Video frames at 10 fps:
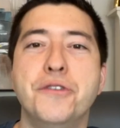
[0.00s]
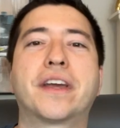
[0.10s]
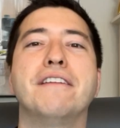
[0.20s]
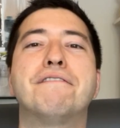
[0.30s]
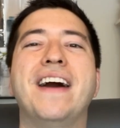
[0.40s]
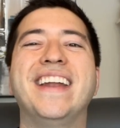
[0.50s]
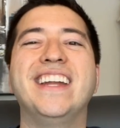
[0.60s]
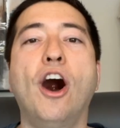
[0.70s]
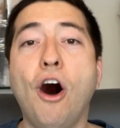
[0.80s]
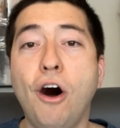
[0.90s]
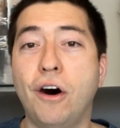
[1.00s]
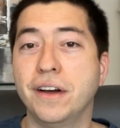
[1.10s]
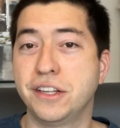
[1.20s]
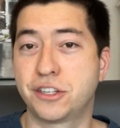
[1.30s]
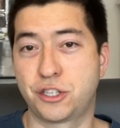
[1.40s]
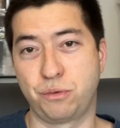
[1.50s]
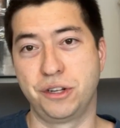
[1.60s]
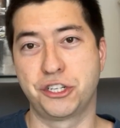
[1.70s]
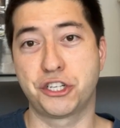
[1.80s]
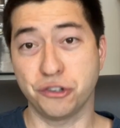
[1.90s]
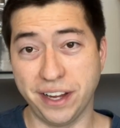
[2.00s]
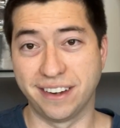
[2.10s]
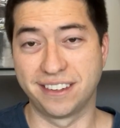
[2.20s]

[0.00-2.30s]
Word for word: You can find it all in just one street.